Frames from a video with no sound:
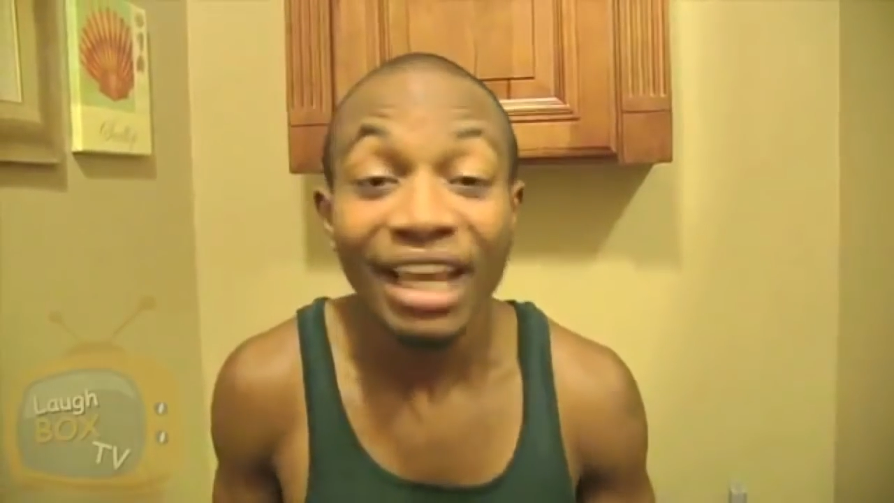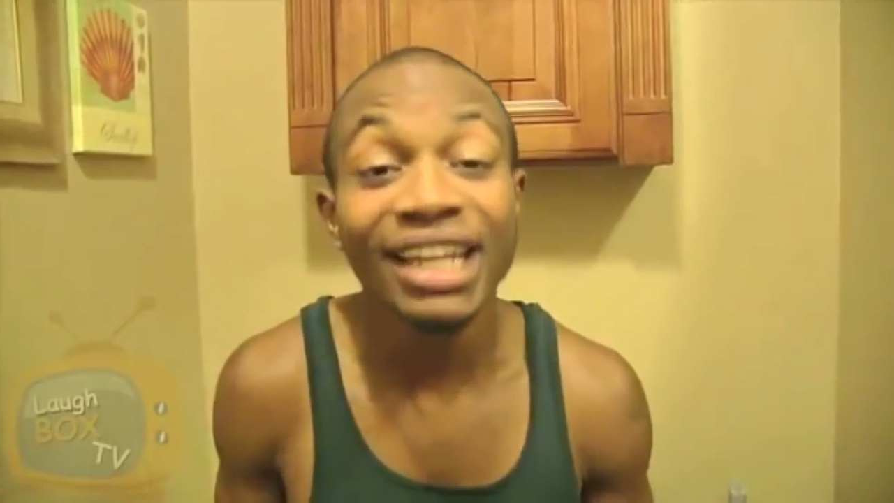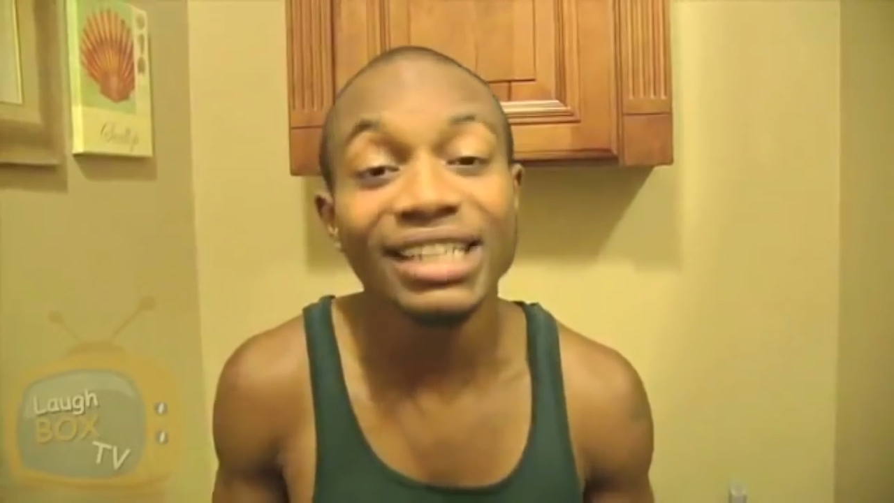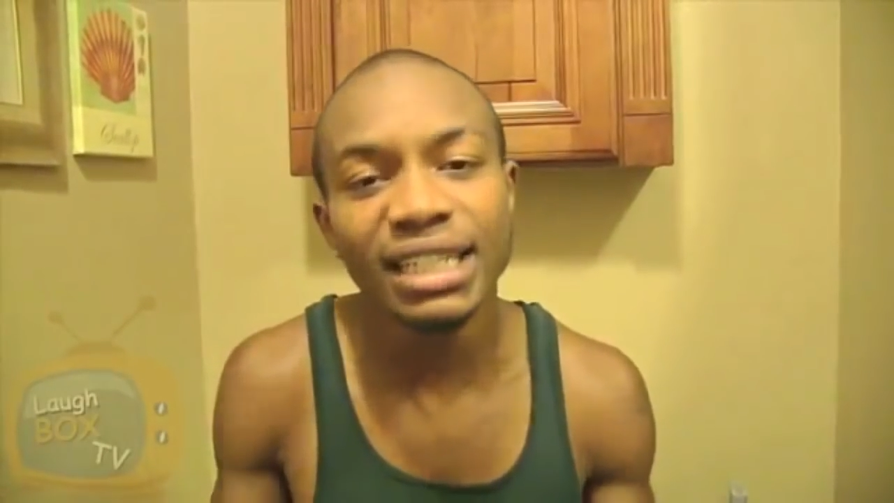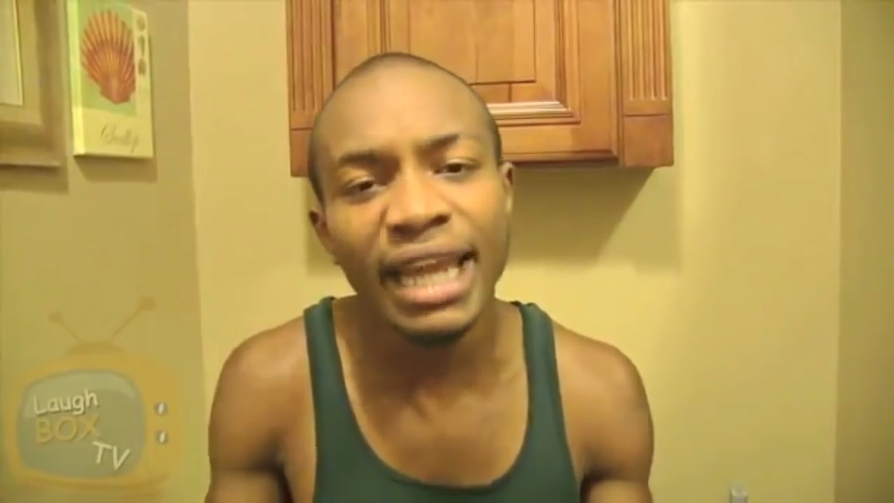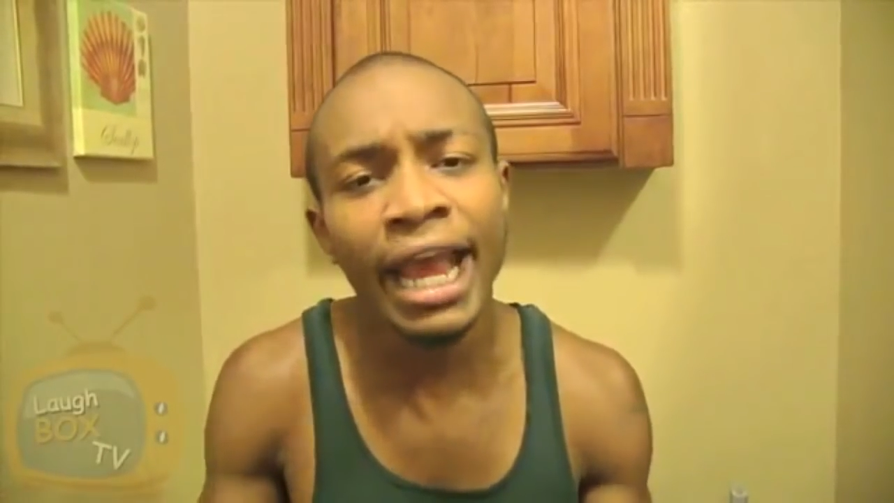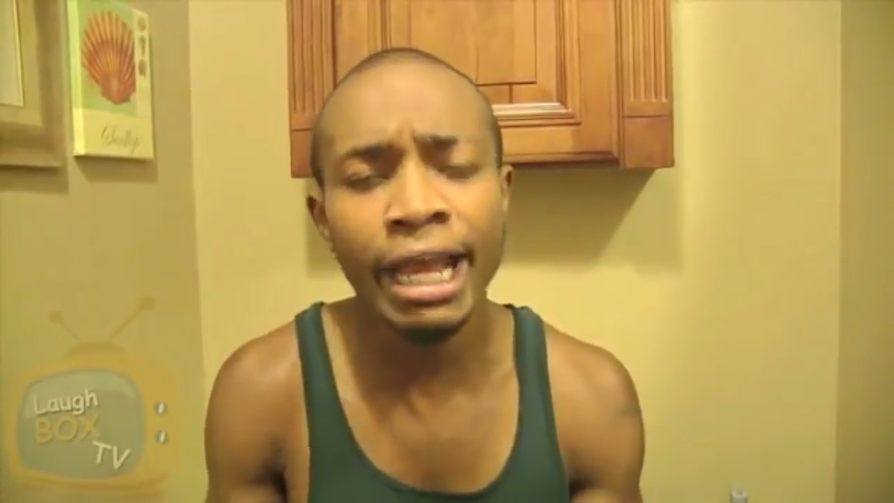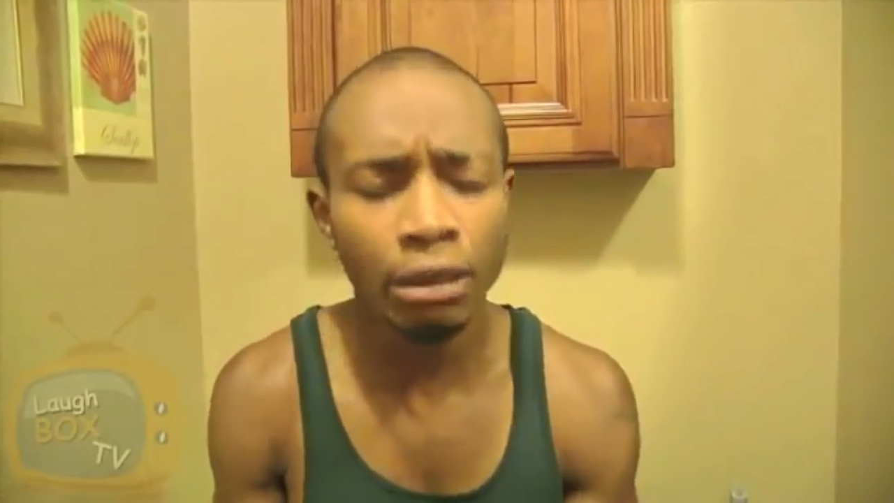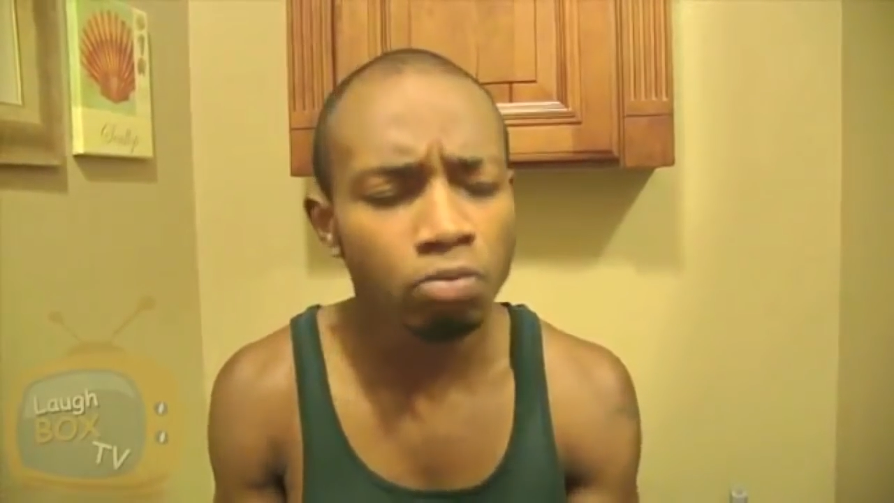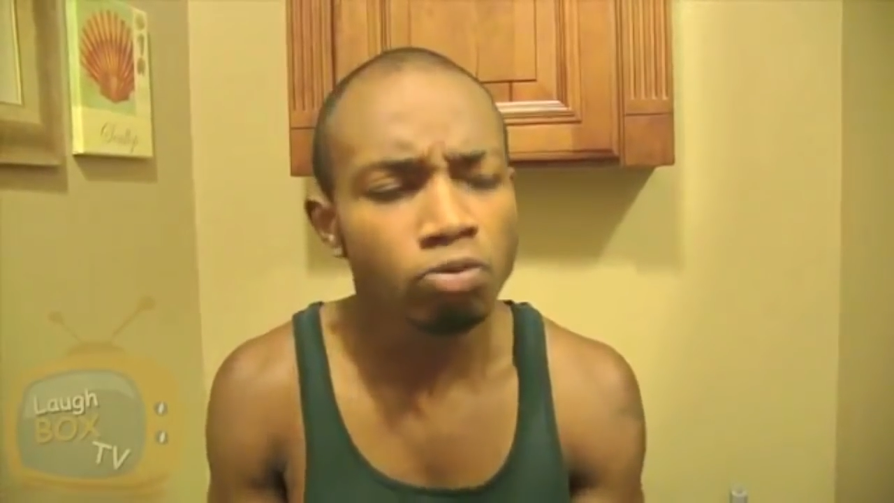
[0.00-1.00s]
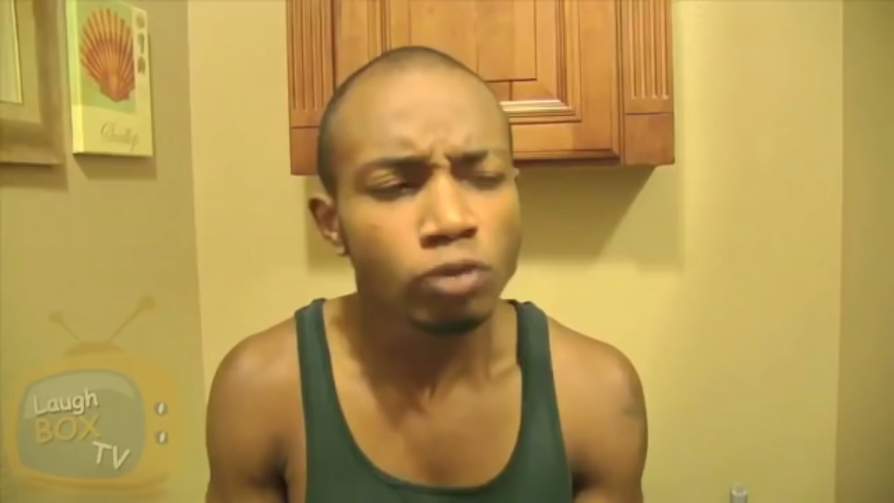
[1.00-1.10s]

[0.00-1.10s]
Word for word: And today